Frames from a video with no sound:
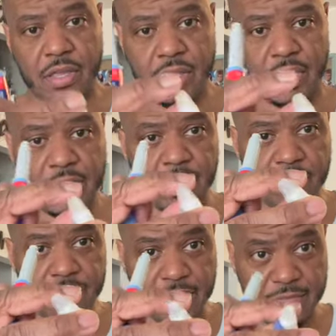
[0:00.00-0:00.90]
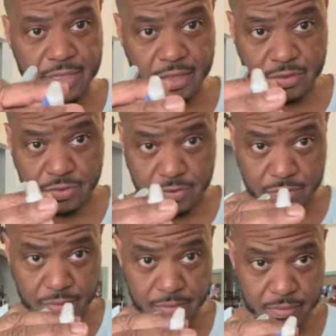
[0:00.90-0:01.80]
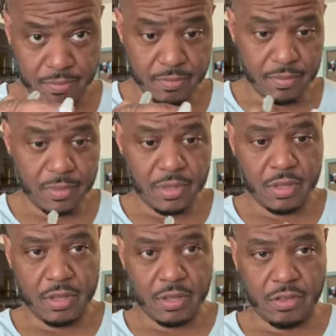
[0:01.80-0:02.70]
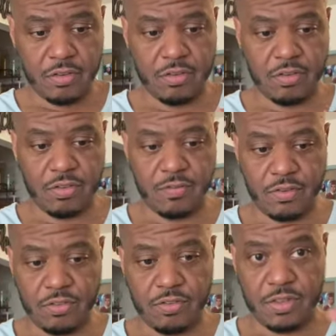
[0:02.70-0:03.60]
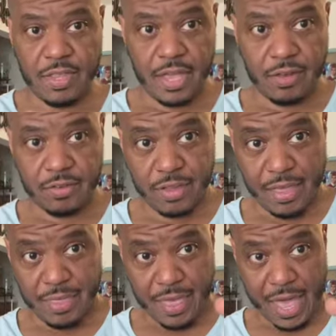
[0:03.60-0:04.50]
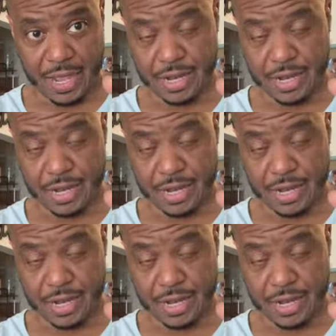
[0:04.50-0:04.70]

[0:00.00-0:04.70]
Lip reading: and it looks like this. Let's see if you can see that. It looks like that.